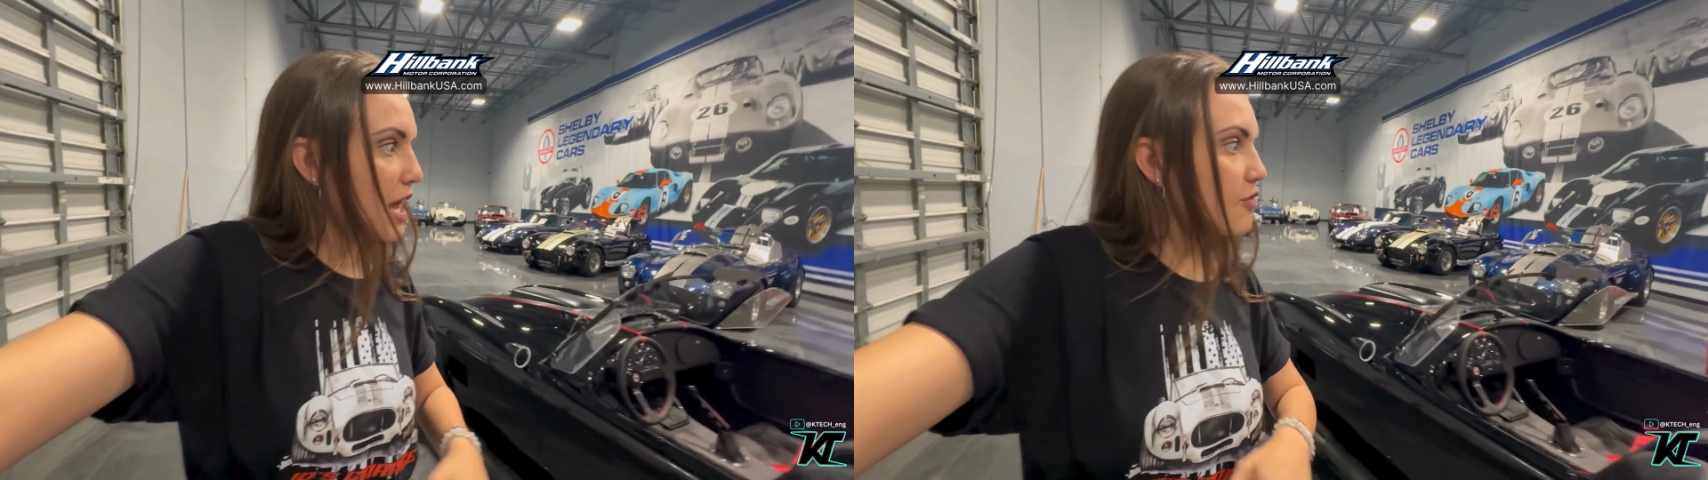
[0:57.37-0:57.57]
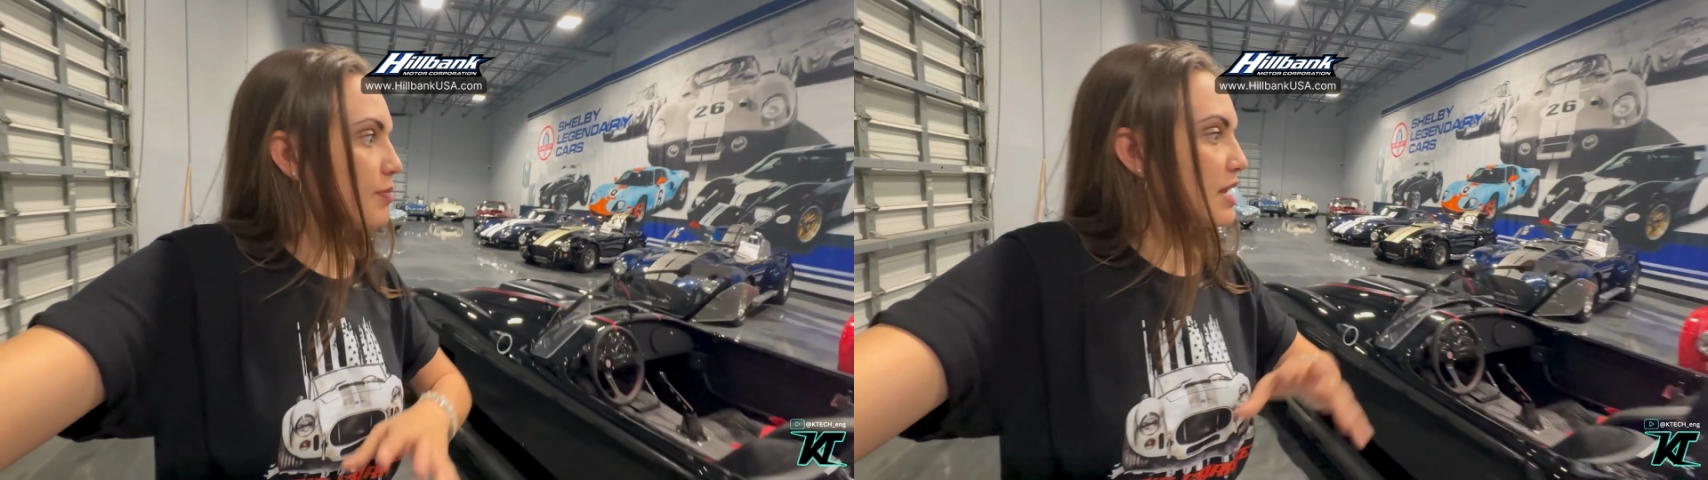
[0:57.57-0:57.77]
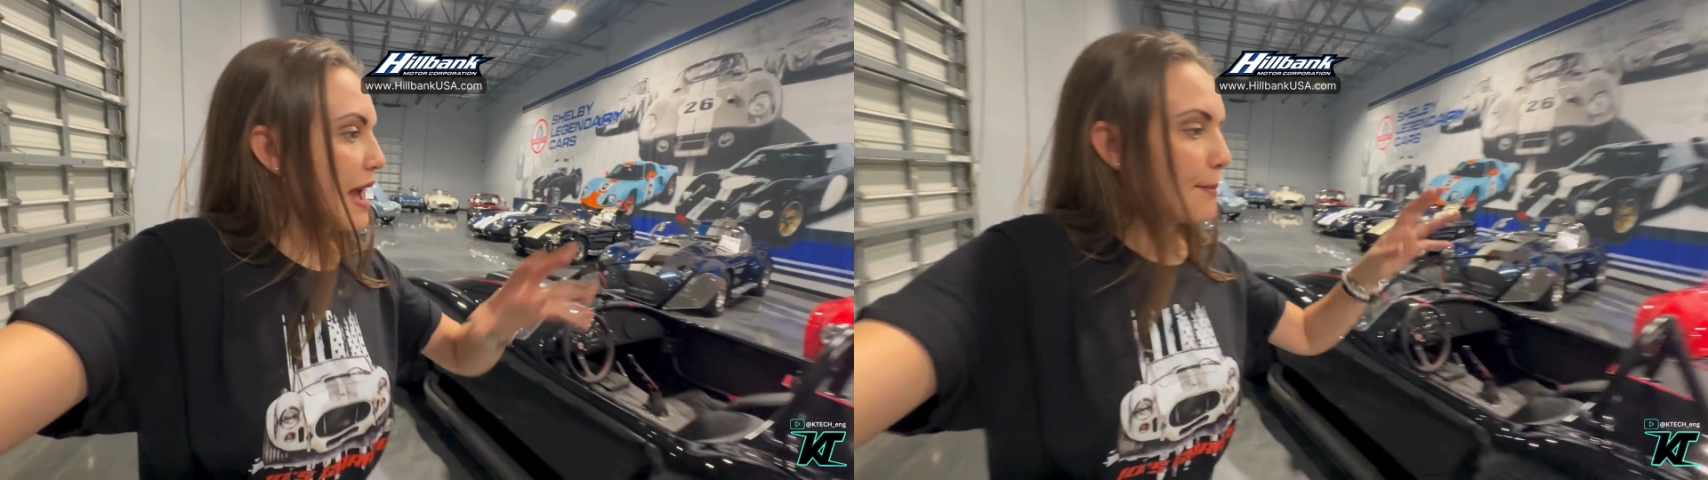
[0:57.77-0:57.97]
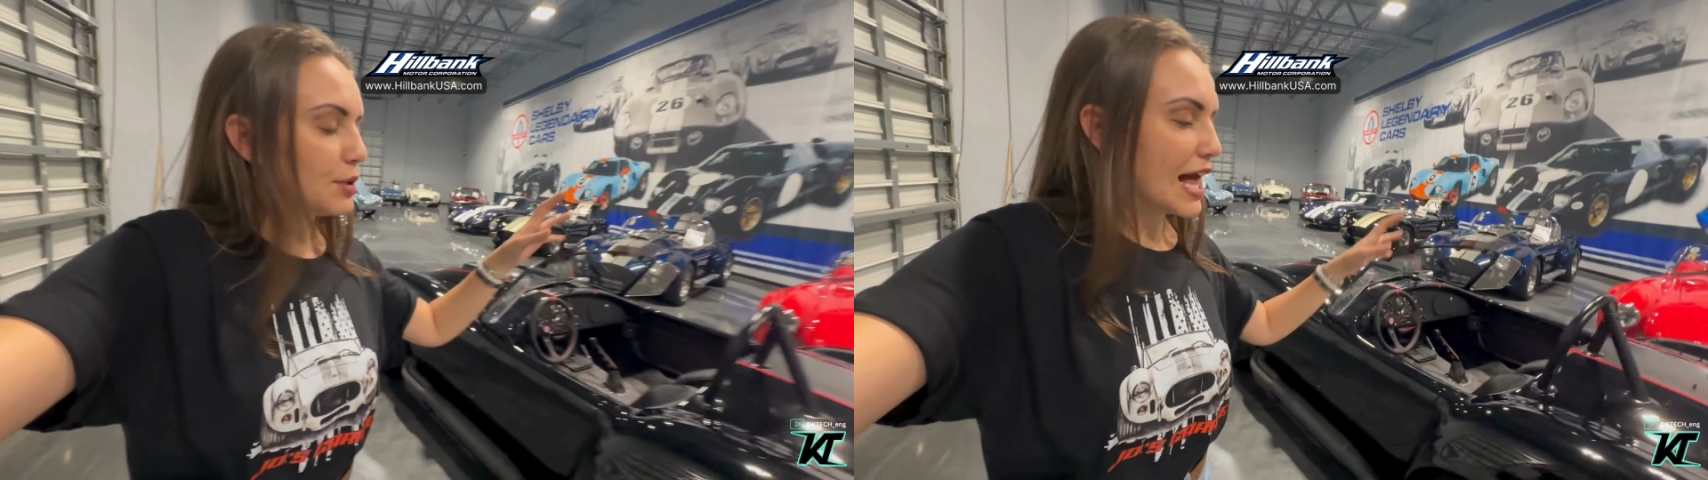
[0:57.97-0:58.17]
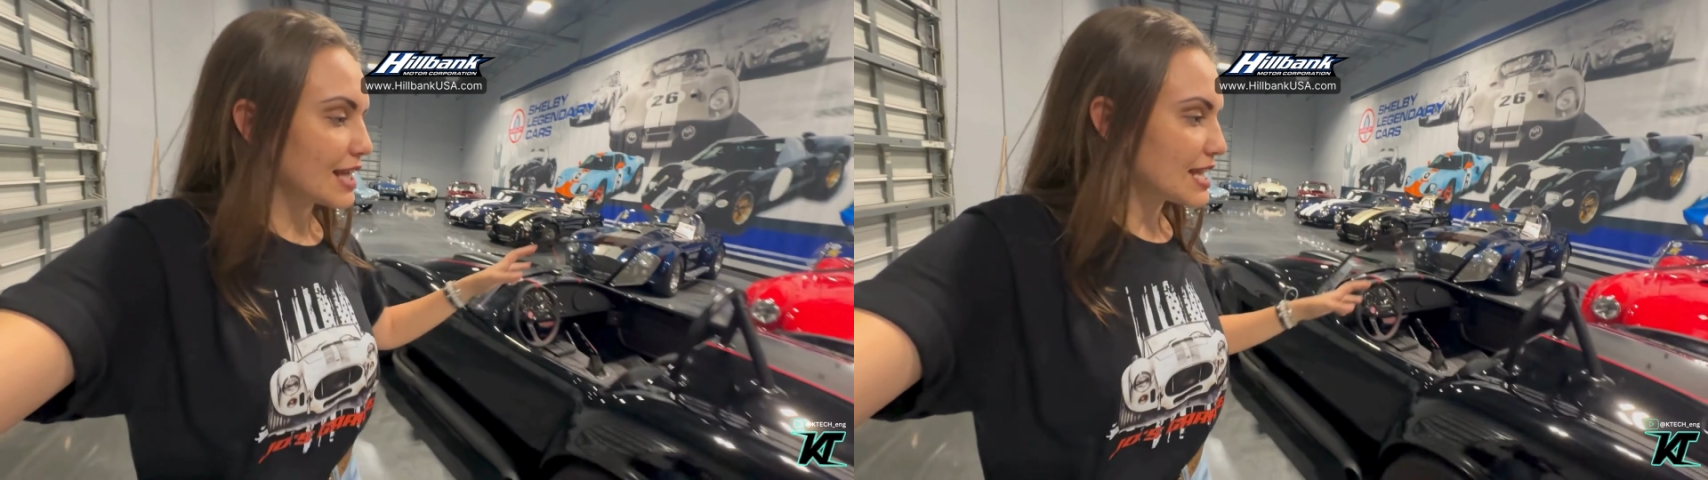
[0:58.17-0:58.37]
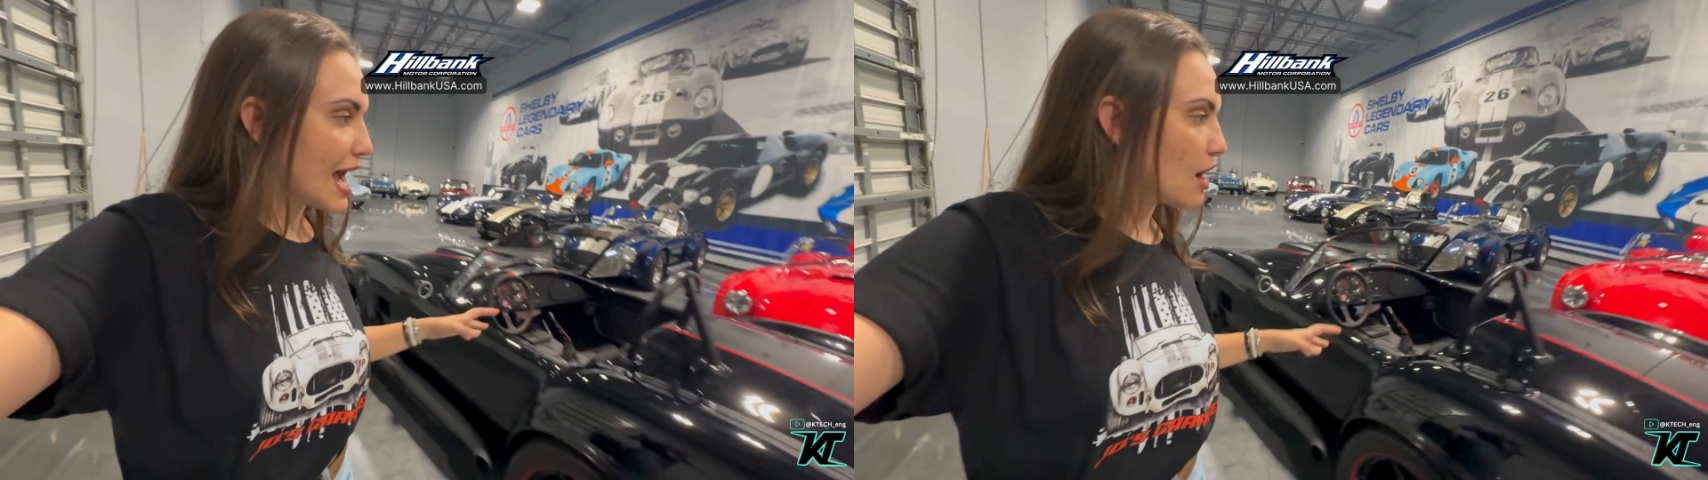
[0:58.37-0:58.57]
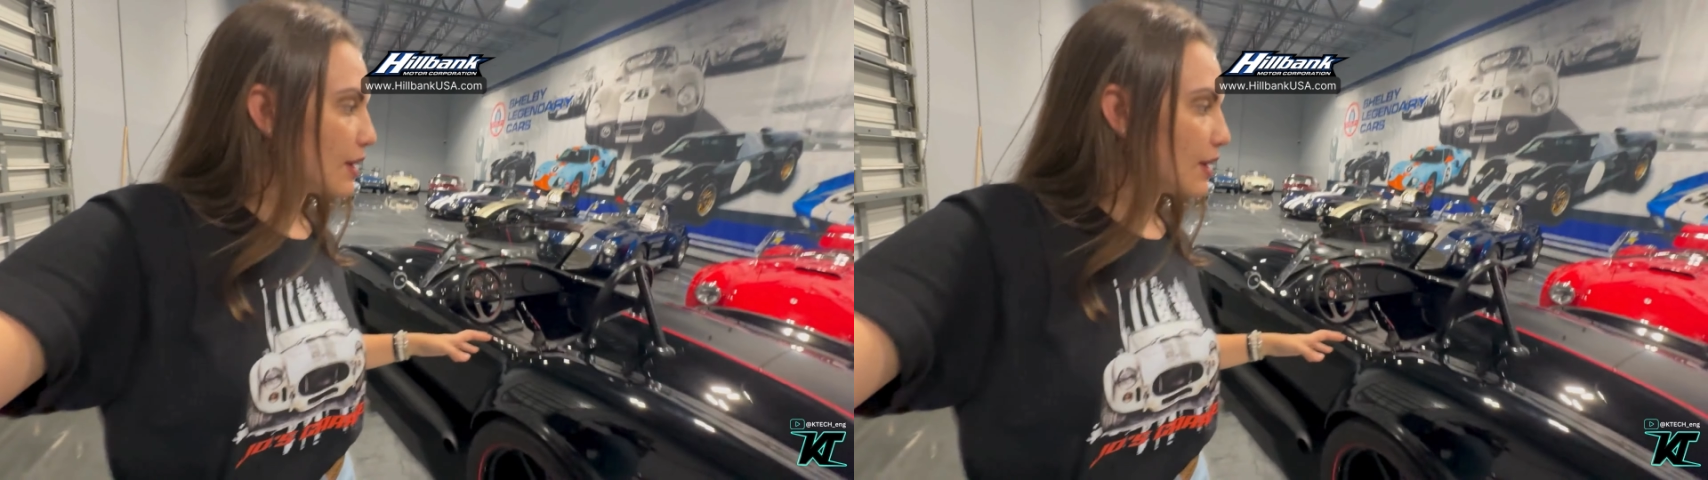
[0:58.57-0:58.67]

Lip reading: have been now blacked out.